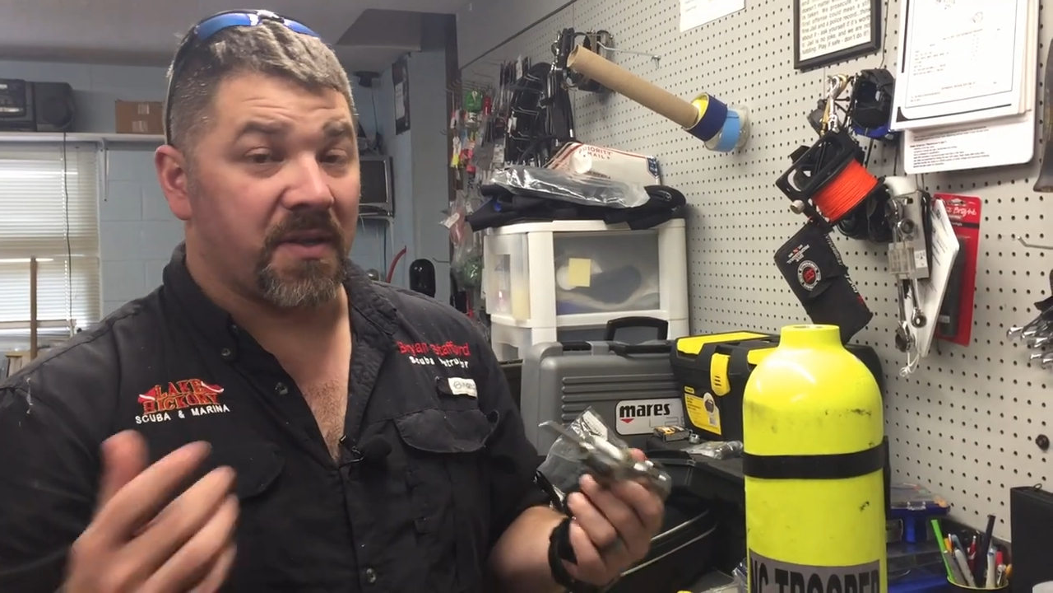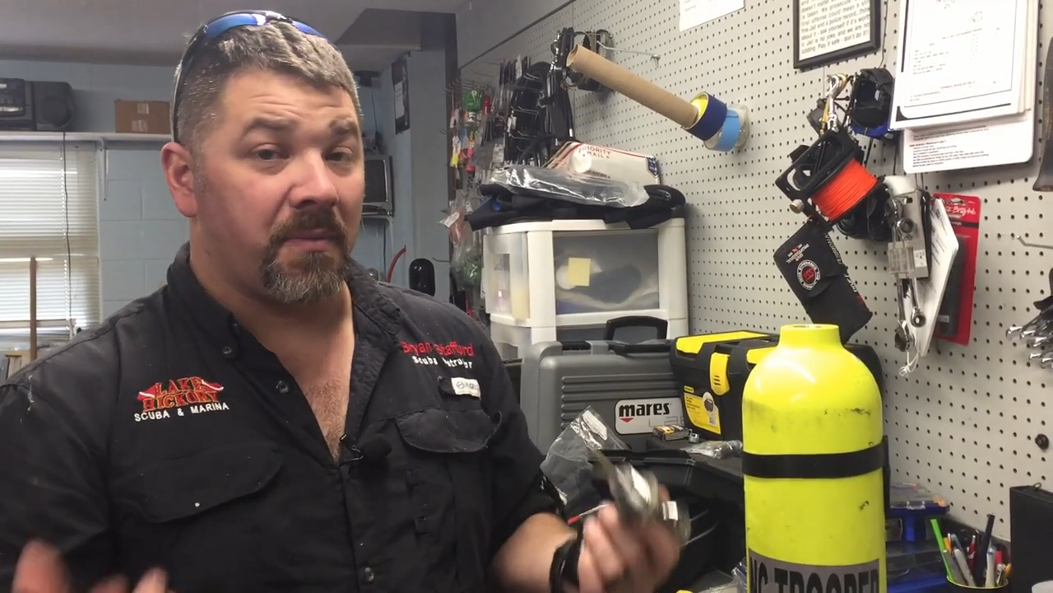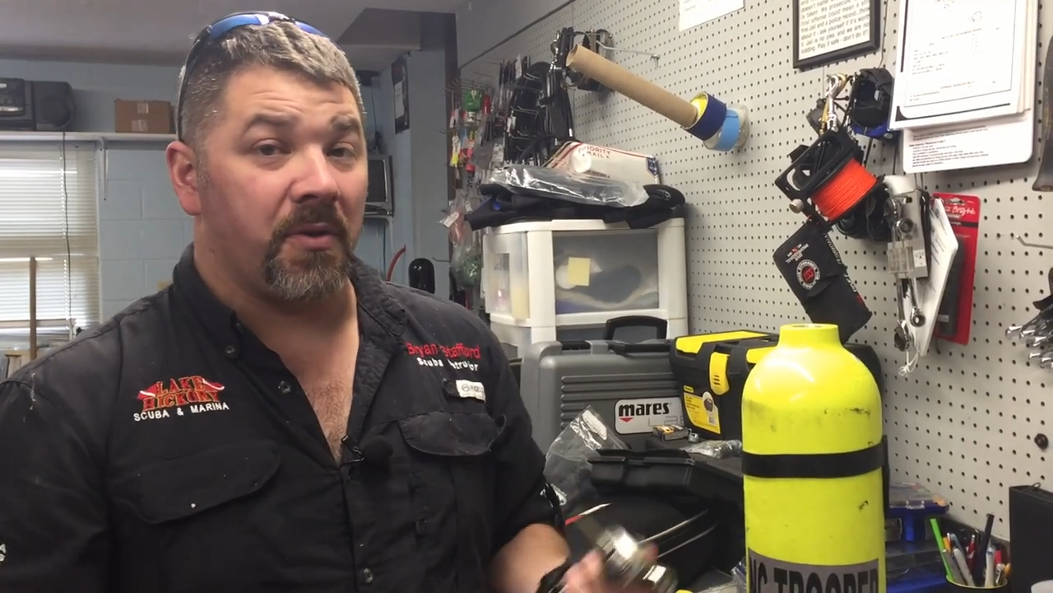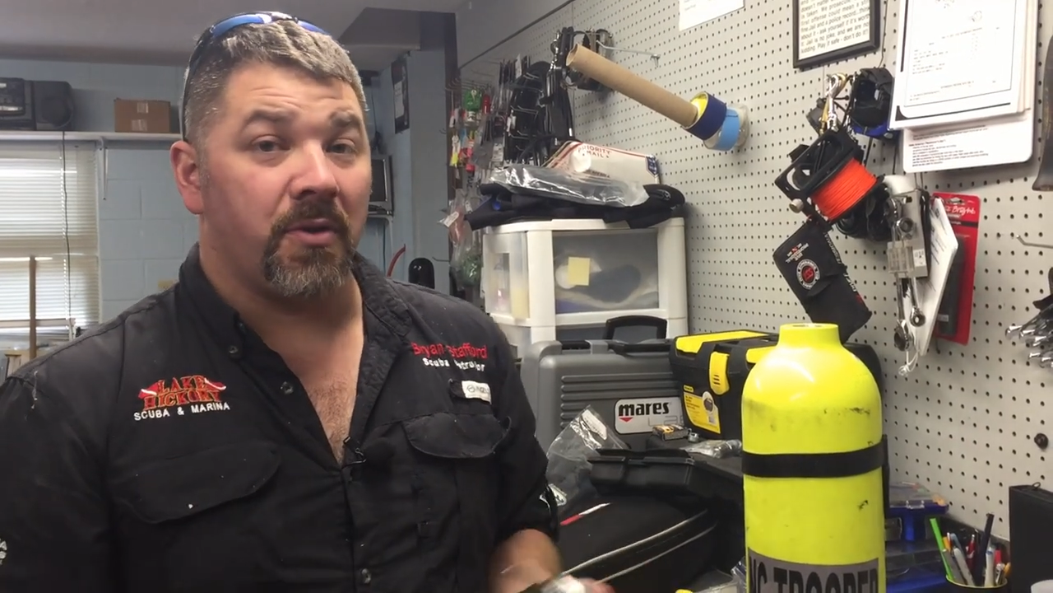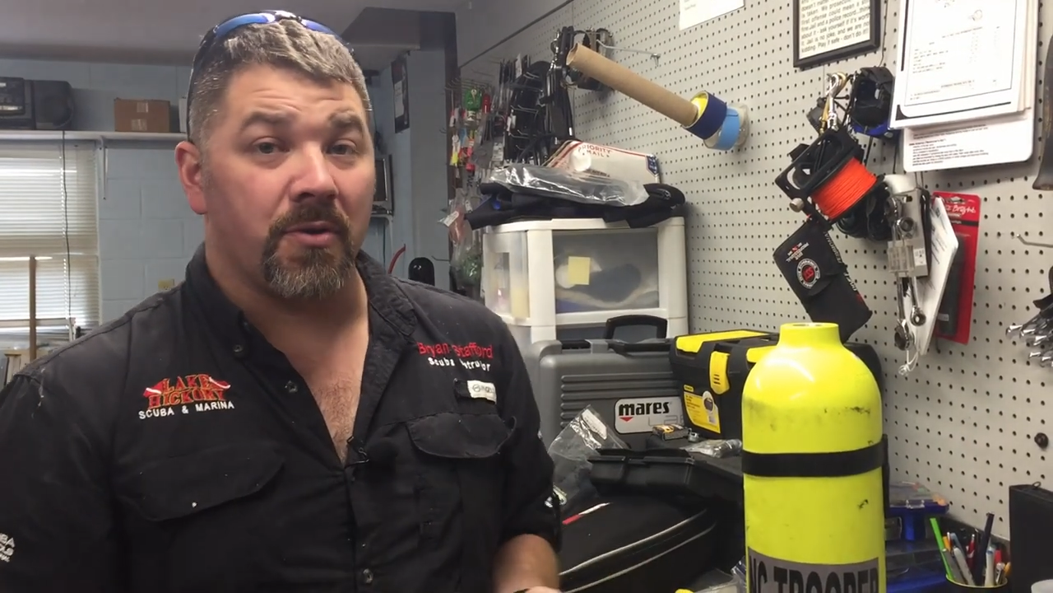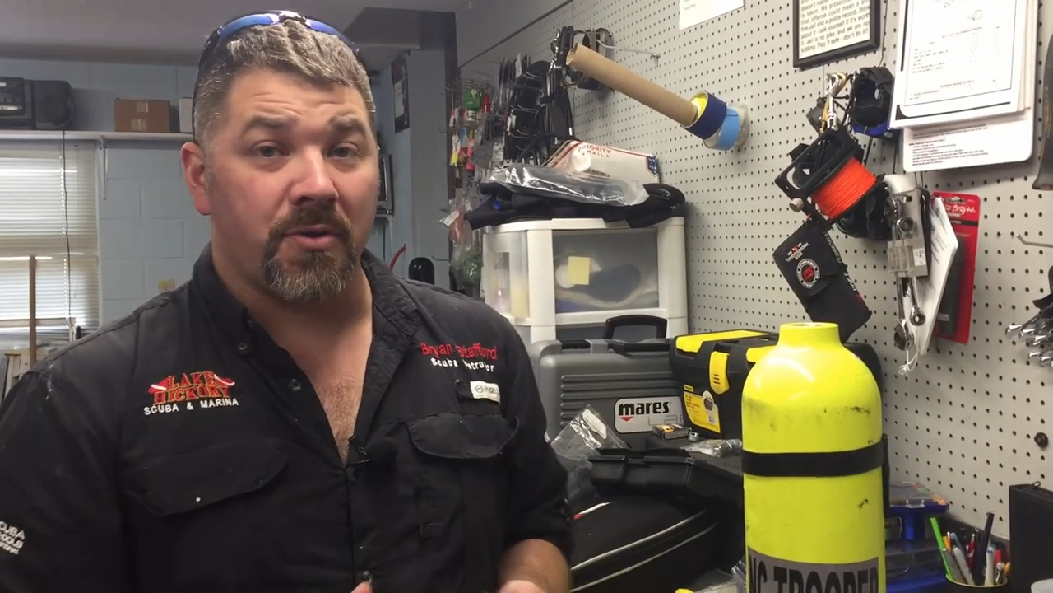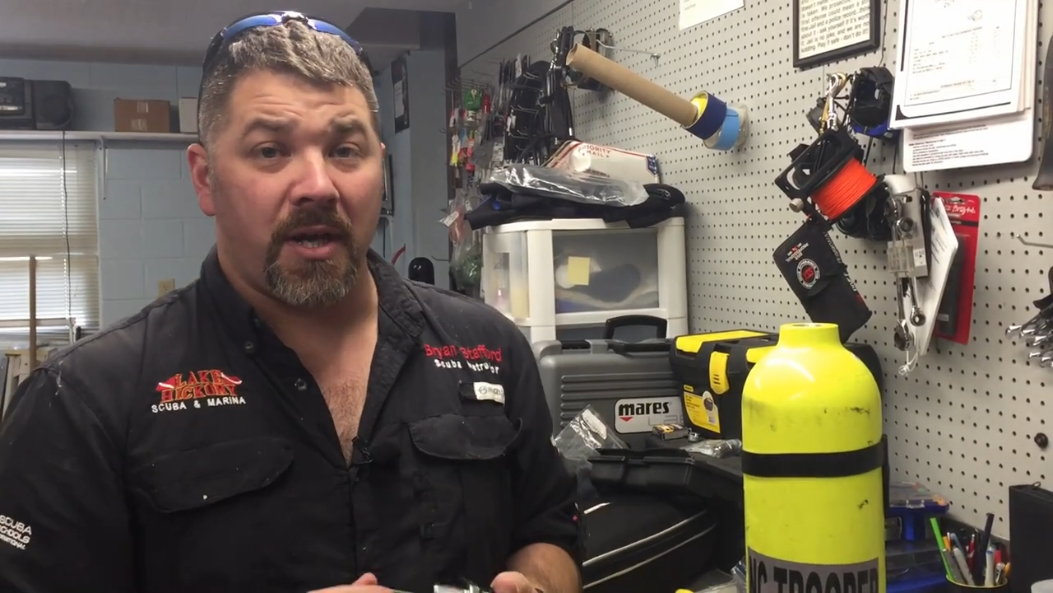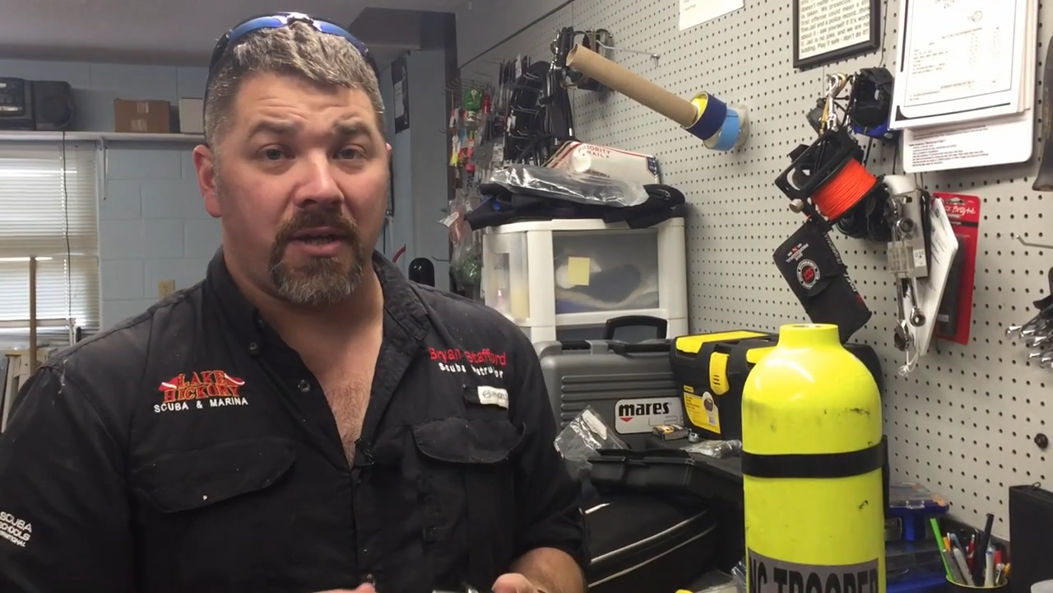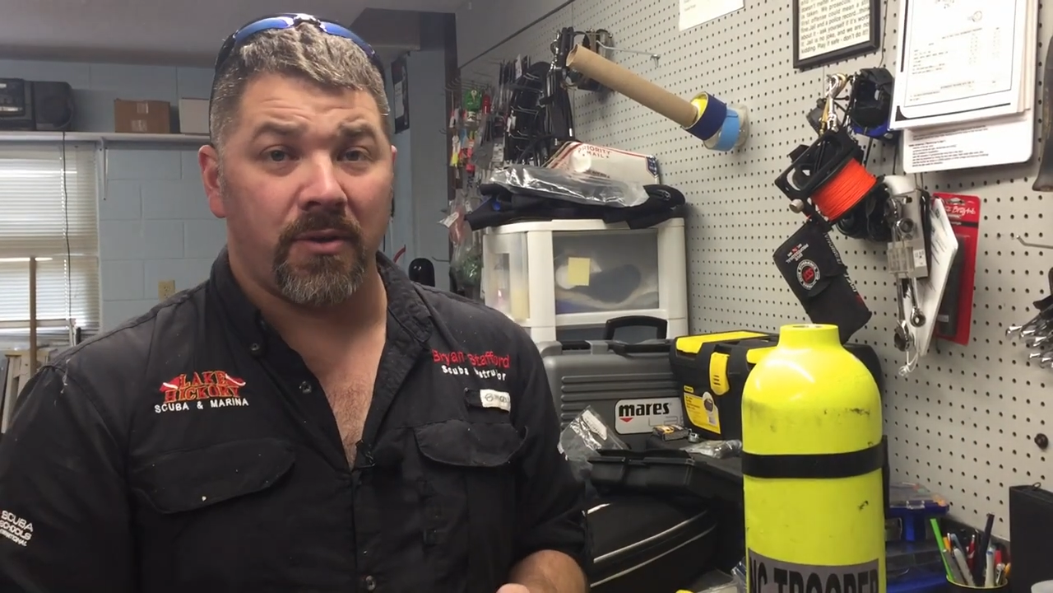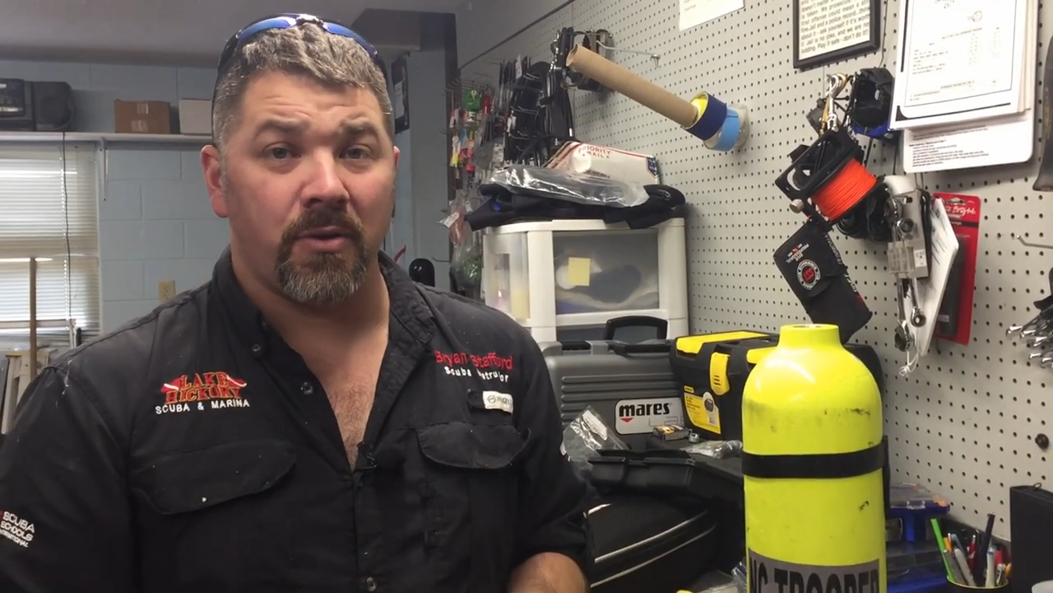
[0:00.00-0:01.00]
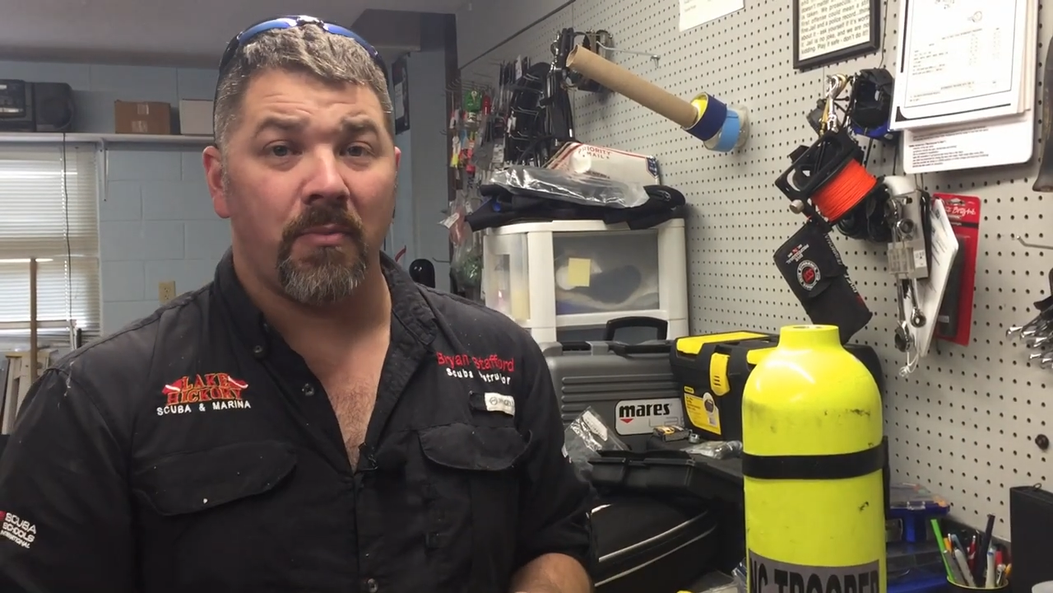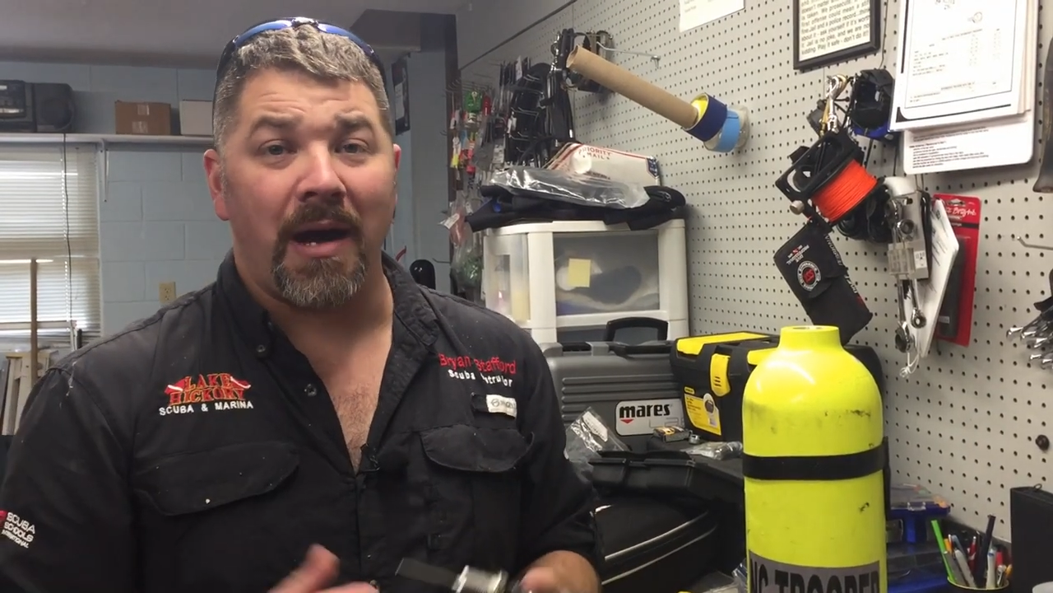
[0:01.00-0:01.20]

something you're trained to do,